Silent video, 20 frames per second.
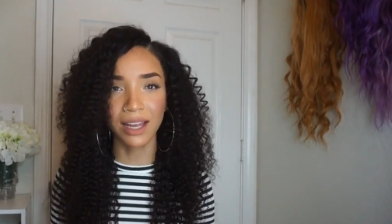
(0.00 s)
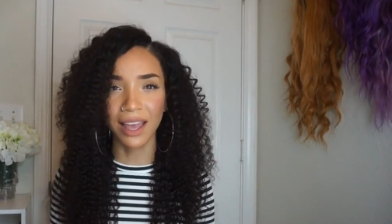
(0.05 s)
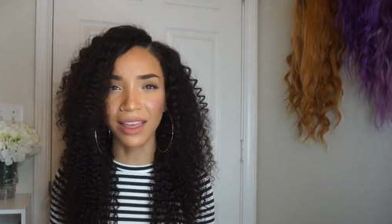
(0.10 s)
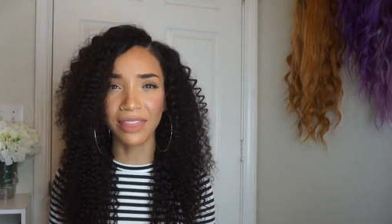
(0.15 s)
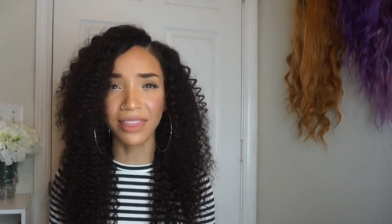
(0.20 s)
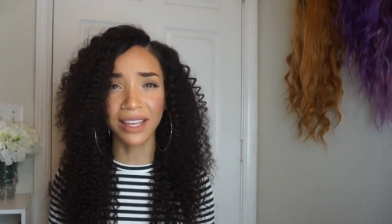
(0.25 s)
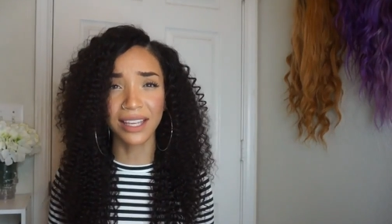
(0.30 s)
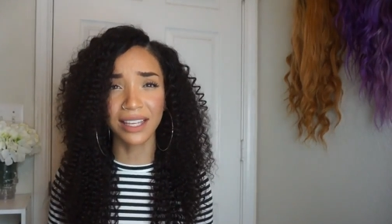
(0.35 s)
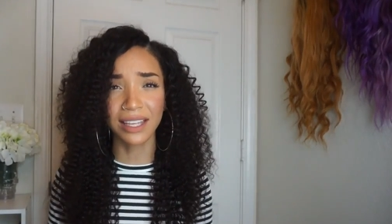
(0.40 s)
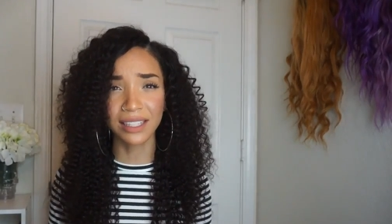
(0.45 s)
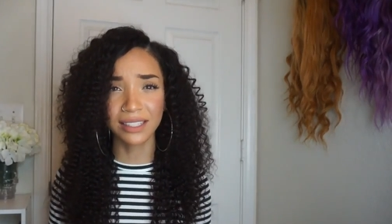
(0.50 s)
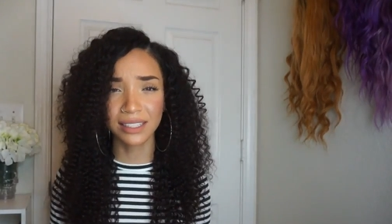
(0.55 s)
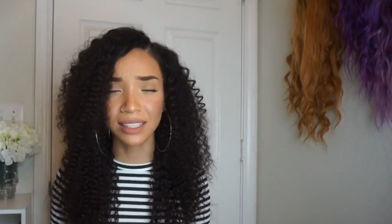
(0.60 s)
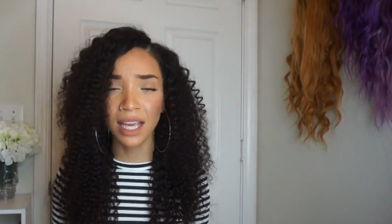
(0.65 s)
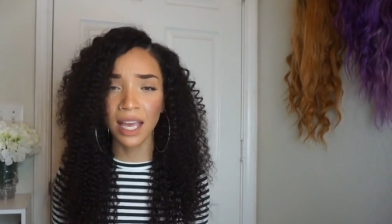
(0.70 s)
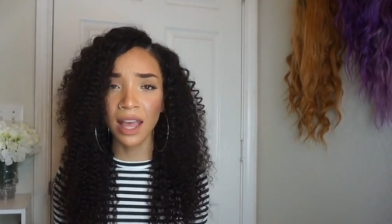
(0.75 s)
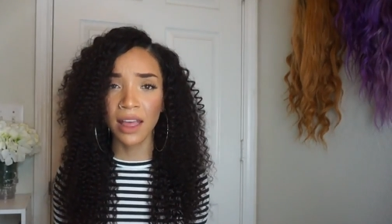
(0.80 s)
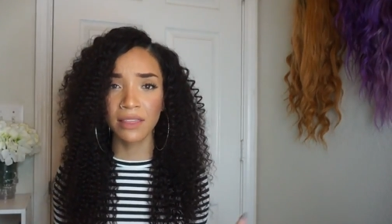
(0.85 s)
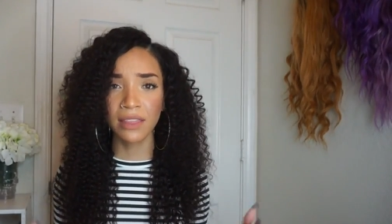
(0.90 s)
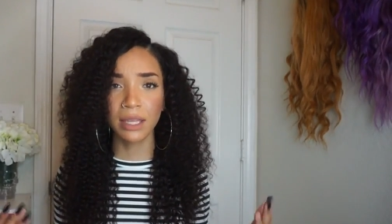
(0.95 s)
I think it's
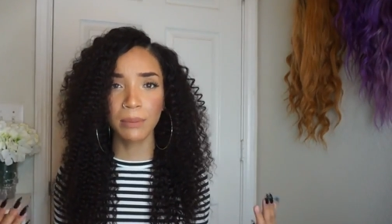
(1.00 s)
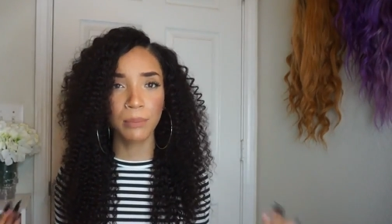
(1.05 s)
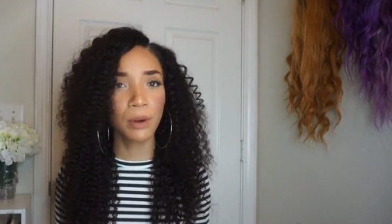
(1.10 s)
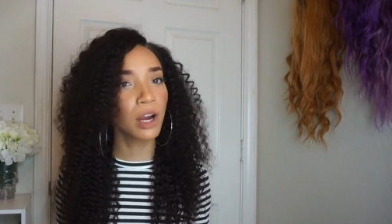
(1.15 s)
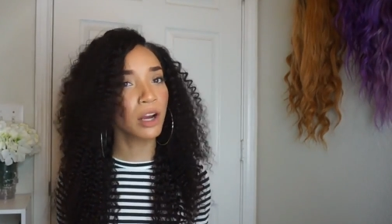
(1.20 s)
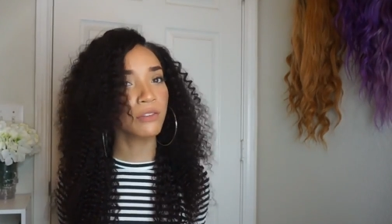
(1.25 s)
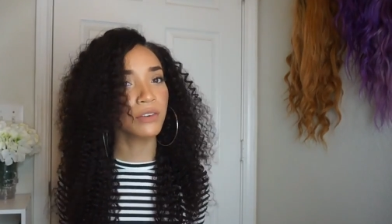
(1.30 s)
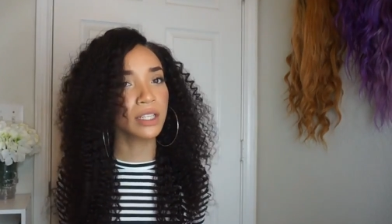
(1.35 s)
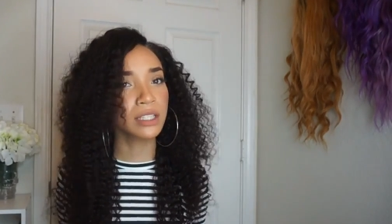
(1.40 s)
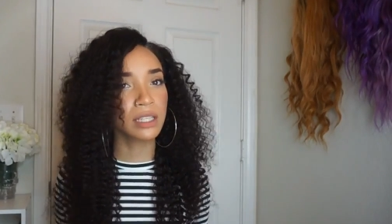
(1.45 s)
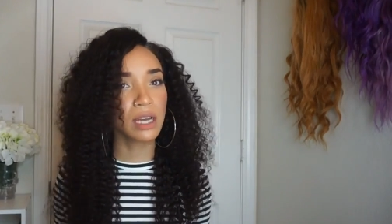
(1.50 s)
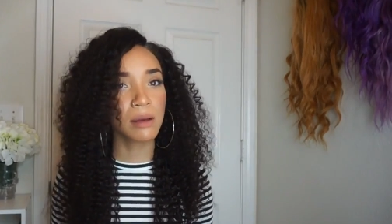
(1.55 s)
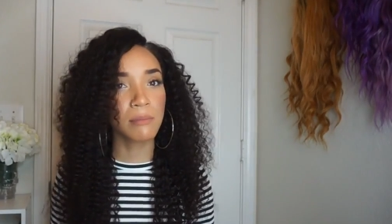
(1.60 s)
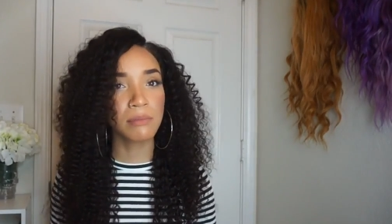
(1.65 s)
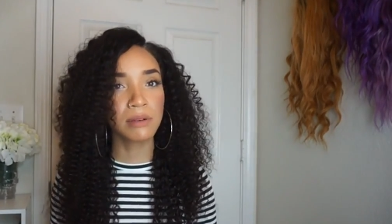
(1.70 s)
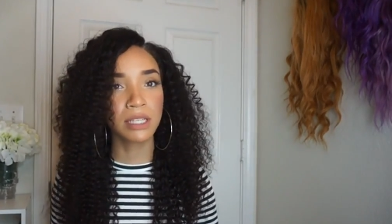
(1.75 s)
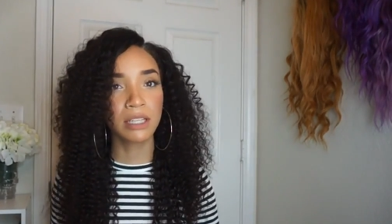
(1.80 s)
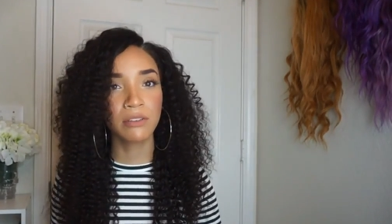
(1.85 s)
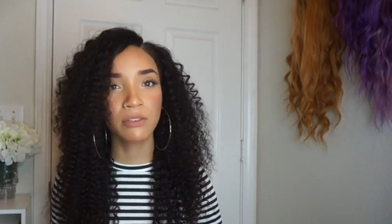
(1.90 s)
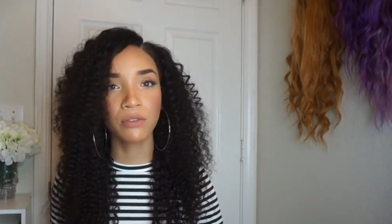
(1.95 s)
the perfect
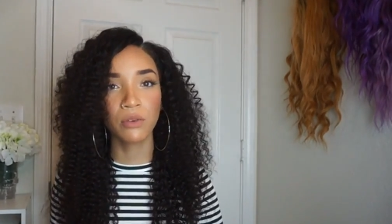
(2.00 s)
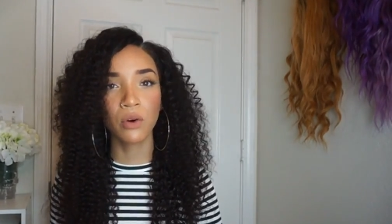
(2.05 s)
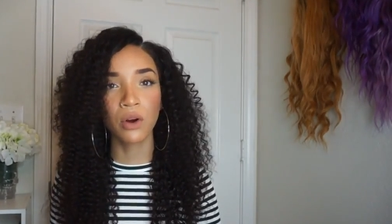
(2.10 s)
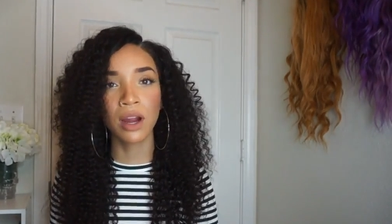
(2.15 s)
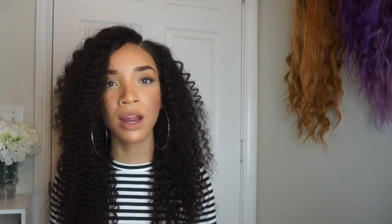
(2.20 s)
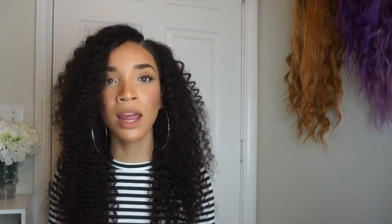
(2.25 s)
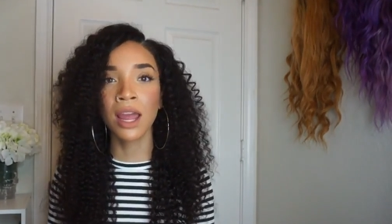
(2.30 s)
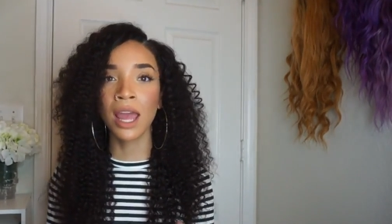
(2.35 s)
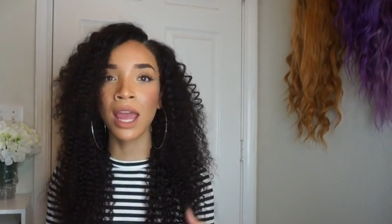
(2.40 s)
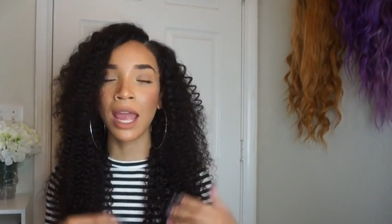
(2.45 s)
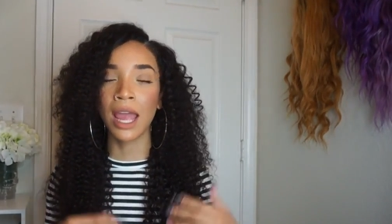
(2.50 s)
company for